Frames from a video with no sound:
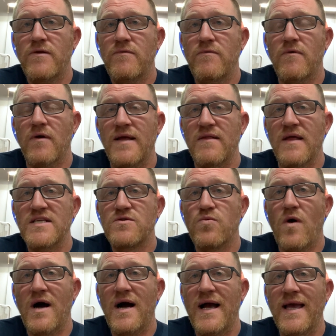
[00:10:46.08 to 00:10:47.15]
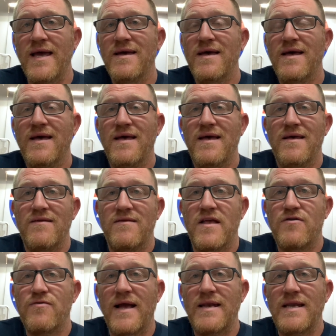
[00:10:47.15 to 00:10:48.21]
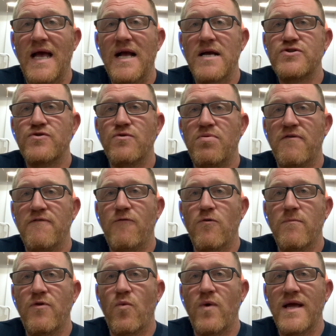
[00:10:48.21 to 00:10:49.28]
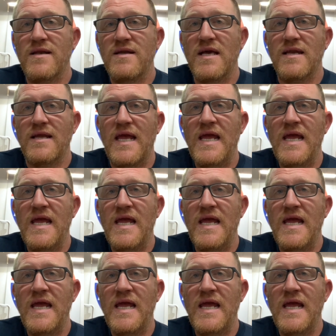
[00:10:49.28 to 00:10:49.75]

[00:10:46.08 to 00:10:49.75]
Right, that's why the Grand National performed the way it did.